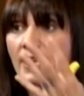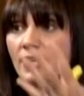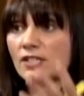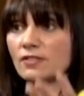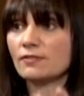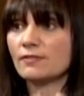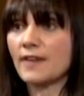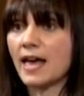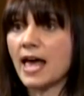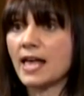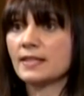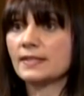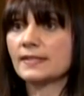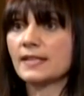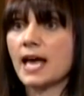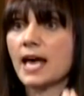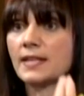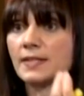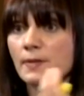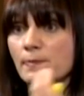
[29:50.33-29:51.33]
and
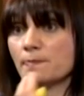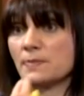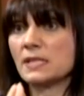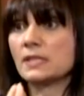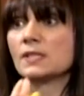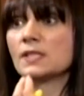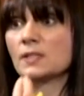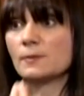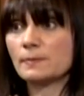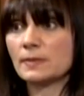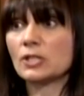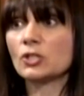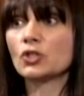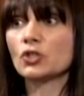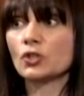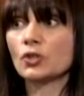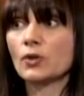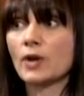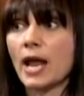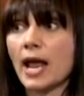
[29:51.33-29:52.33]
events as a business
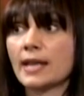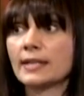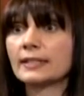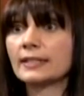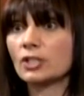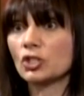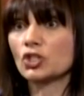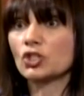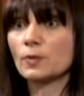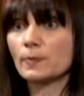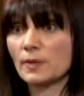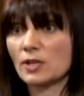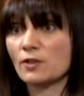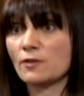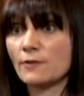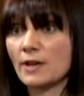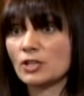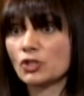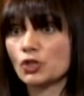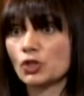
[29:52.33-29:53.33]
builder and leadership
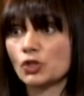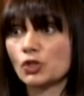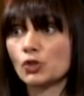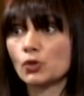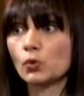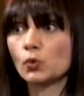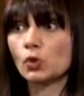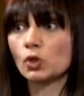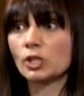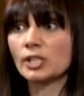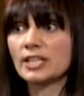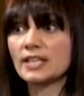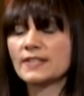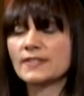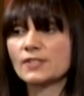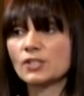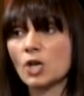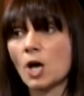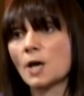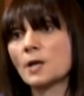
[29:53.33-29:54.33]
intervention tool
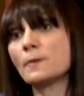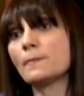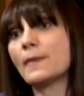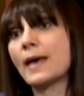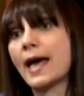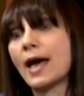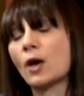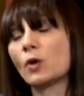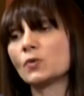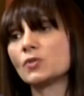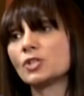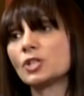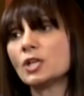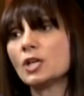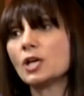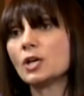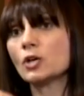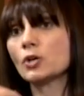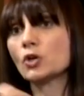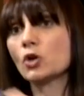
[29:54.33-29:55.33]
is not about
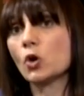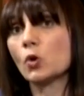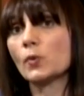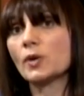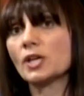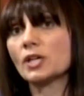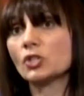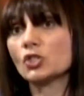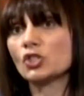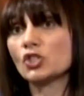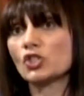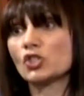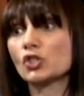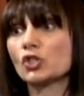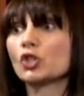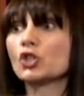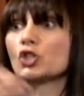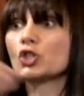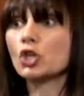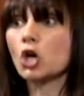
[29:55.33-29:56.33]
going
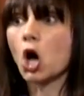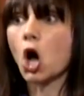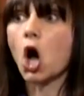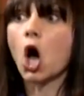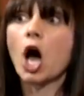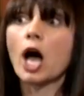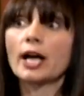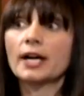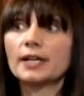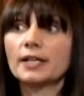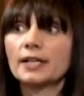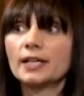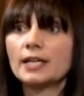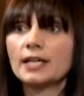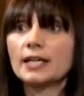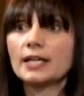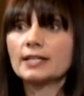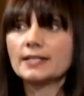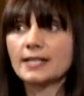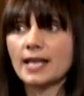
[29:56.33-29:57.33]
just to talk,
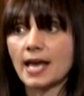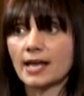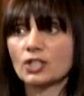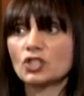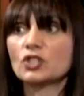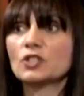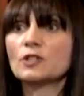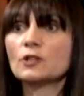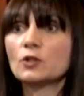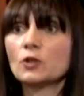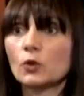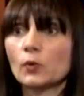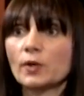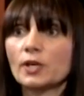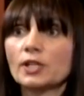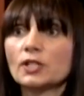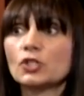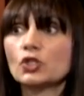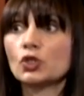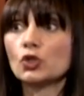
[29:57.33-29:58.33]
it's actually
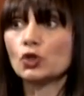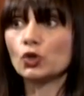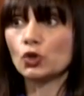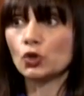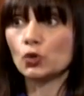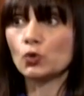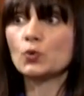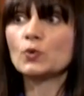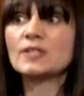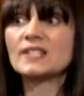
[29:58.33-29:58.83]
going to do